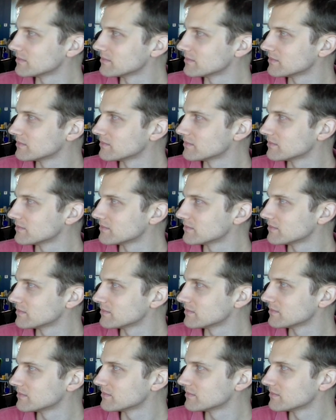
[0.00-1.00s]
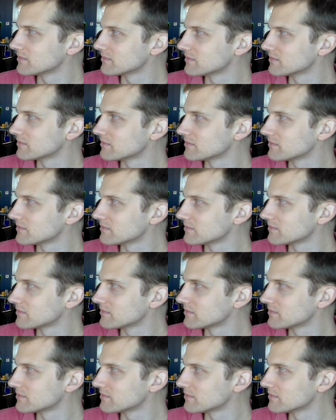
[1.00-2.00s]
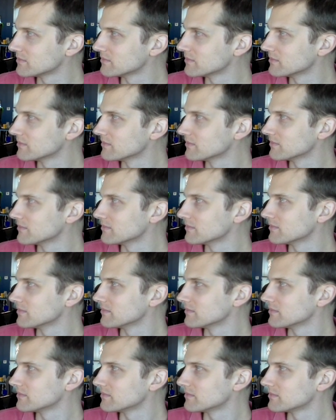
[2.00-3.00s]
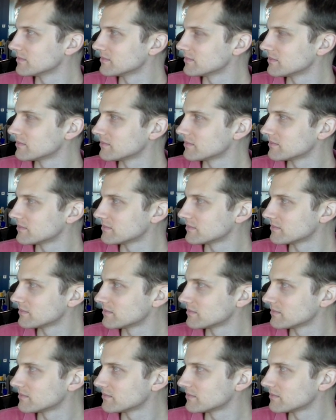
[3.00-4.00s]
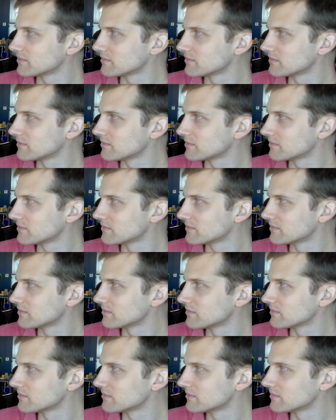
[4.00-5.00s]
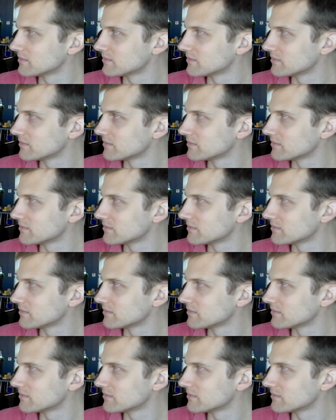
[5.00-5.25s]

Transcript: The person shown says nothing.